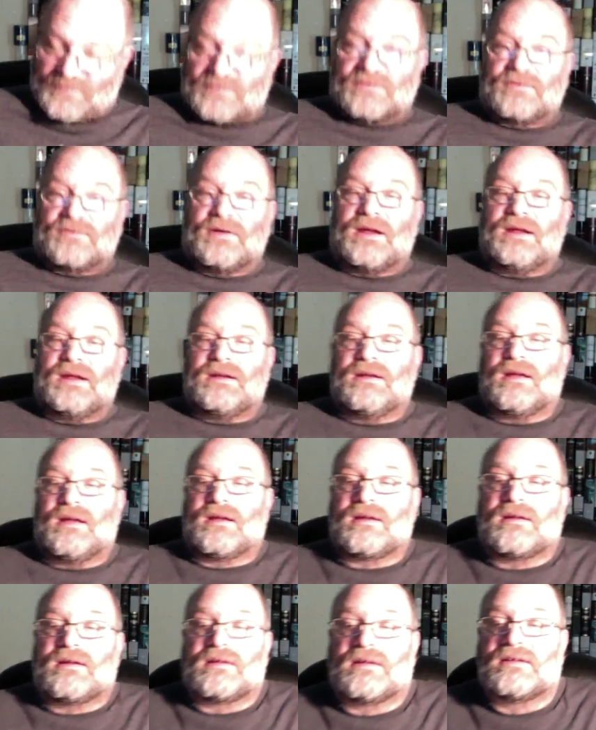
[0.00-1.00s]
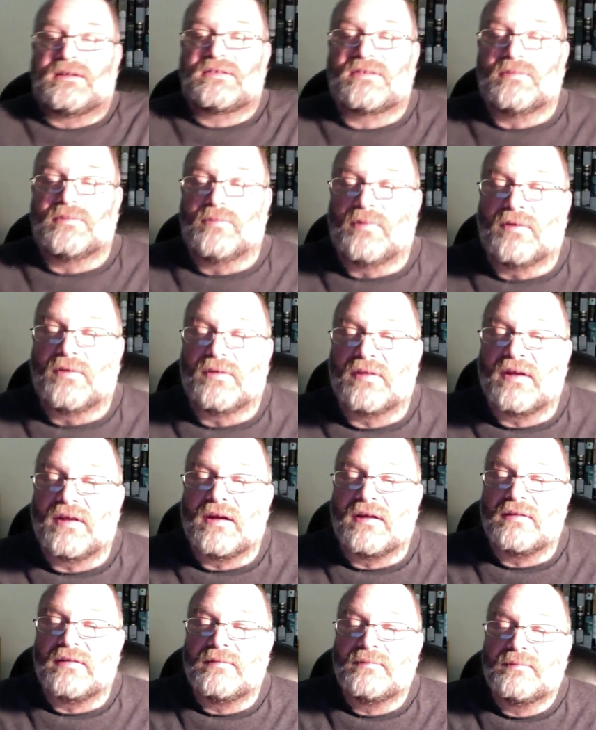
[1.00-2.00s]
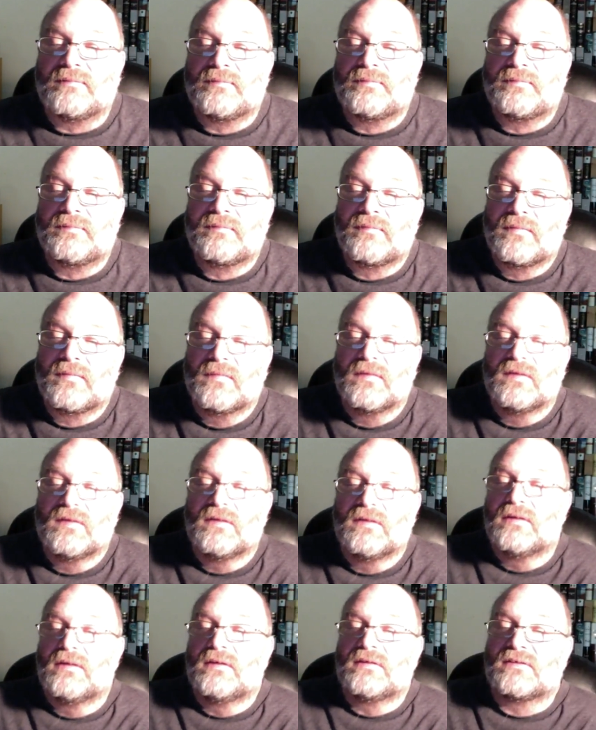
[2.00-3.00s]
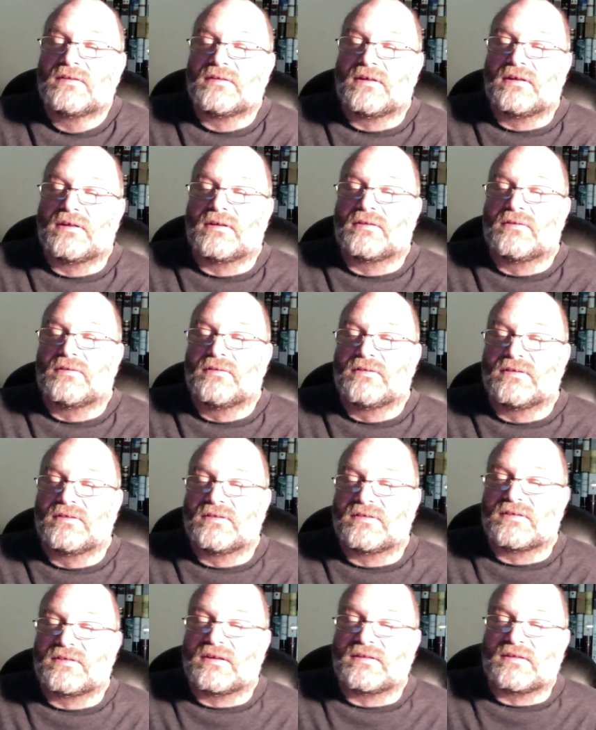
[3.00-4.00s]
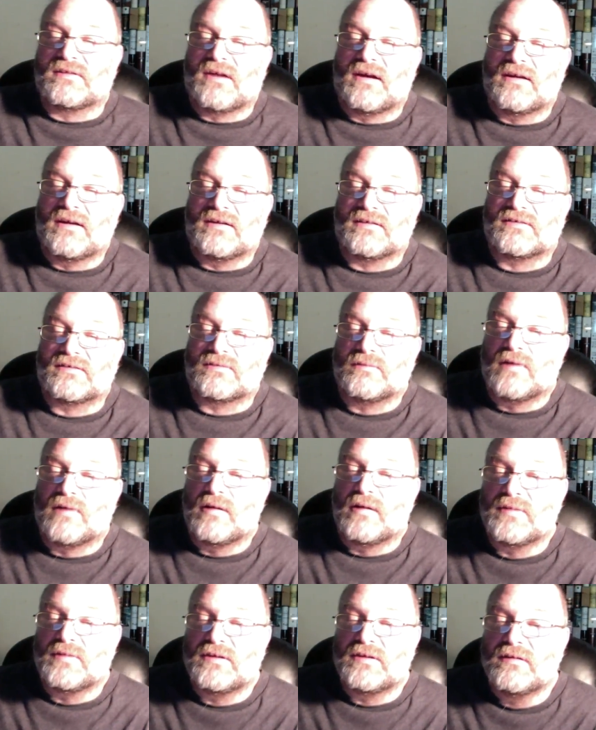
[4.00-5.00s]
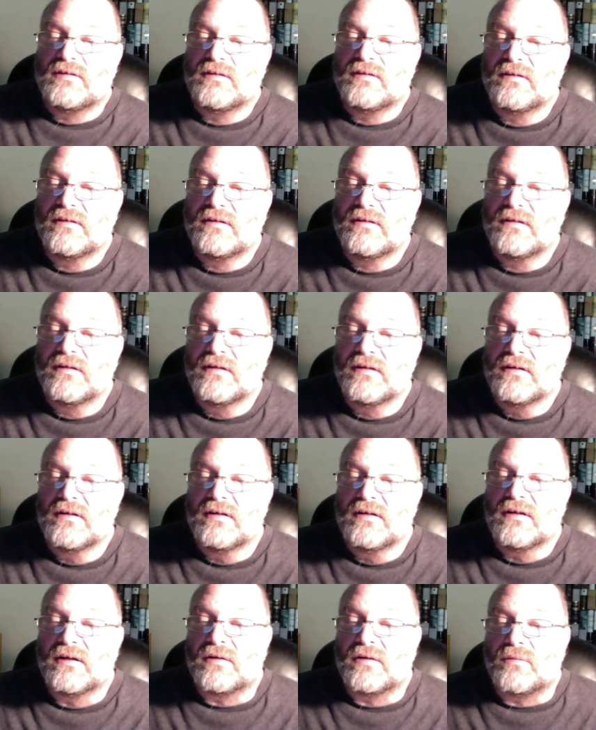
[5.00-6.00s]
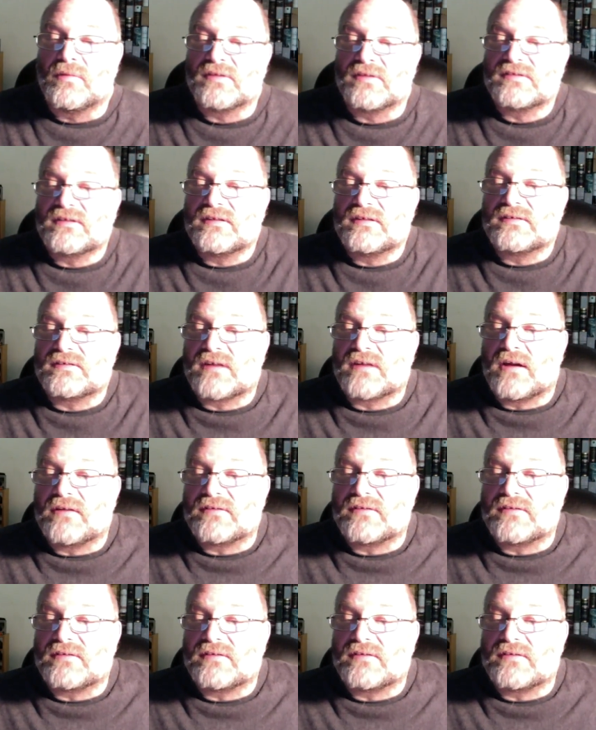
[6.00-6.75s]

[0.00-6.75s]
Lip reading: great. I got to get some more of that. Santa Cruz says hi to Swami. And Whiskey Scout